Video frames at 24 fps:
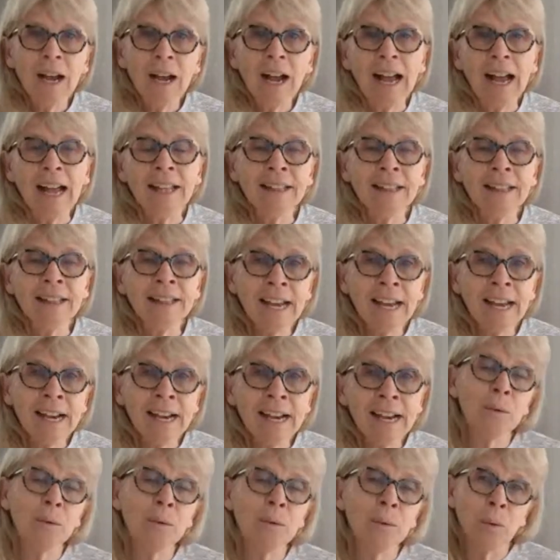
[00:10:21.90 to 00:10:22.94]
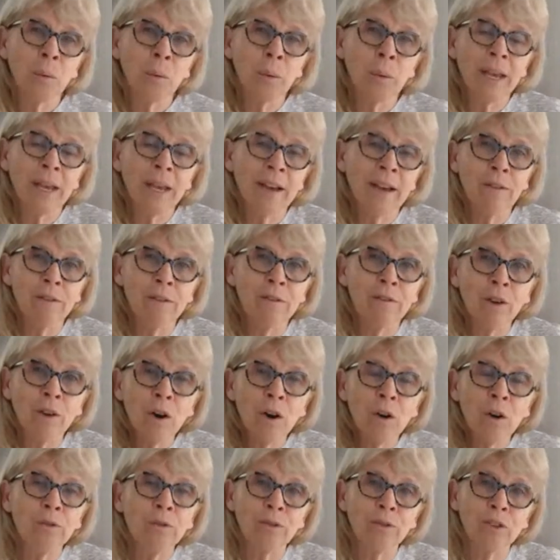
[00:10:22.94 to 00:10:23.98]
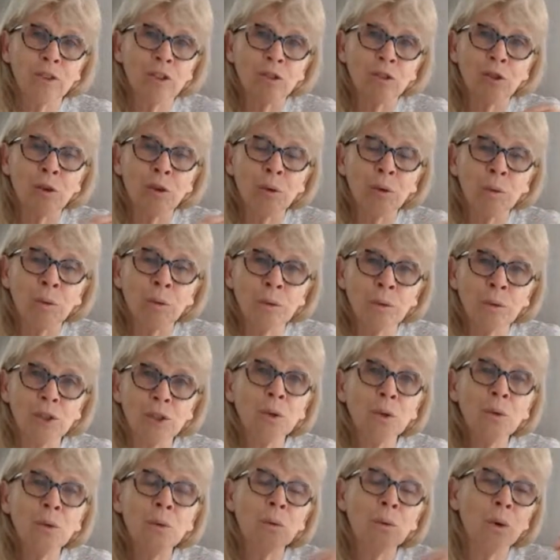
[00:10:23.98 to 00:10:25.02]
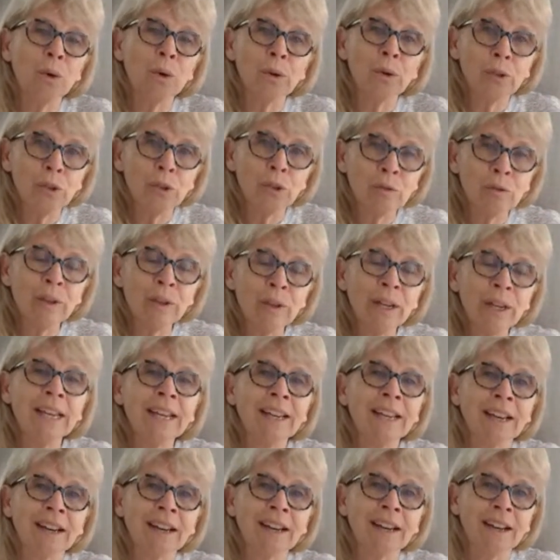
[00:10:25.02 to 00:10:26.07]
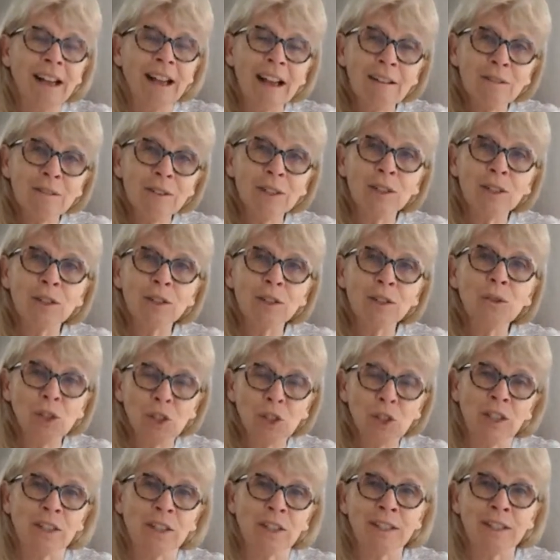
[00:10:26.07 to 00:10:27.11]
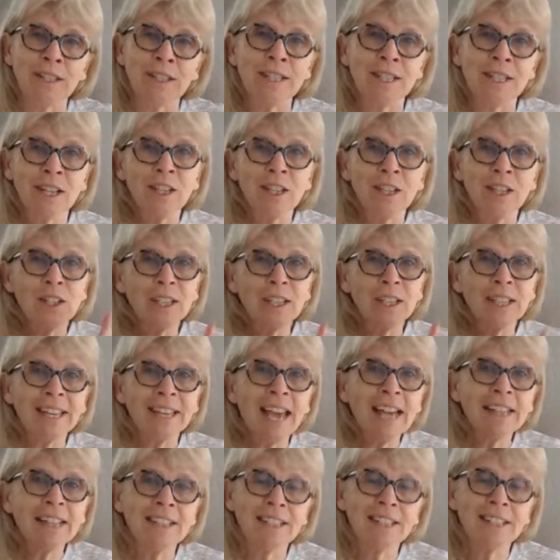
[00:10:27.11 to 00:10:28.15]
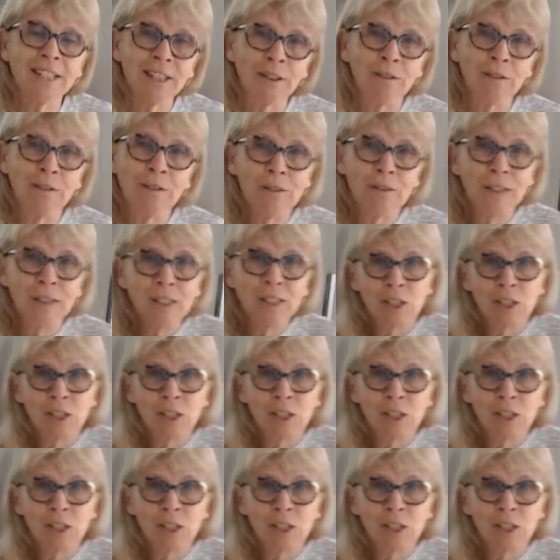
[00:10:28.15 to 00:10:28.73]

And now we have evolved through 2 or 3 evolutions to get to the fridge